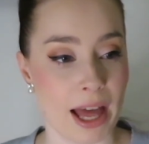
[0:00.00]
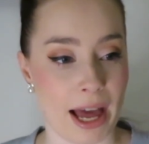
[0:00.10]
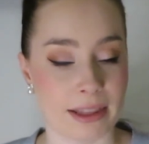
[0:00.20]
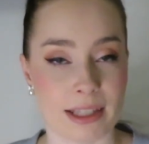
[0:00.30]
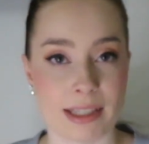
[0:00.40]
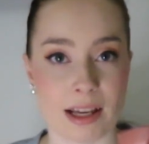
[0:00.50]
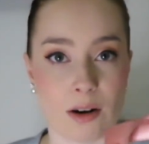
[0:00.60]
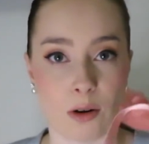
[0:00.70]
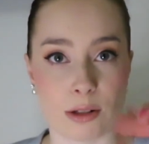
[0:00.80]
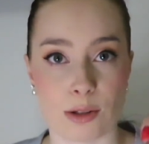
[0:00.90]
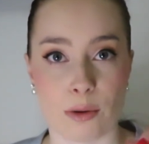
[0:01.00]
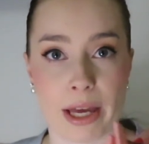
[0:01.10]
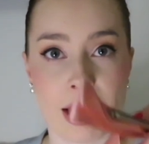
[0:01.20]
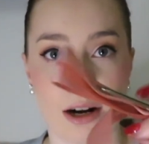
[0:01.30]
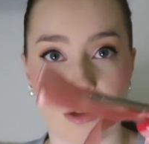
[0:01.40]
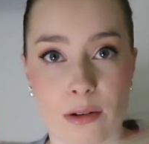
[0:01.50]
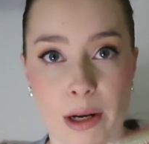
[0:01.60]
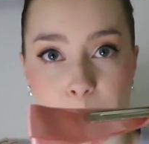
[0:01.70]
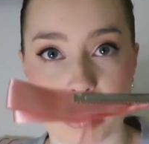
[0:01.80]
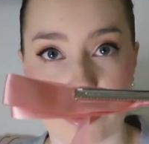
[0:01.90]
and these are also hair
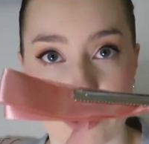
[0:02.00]
clips,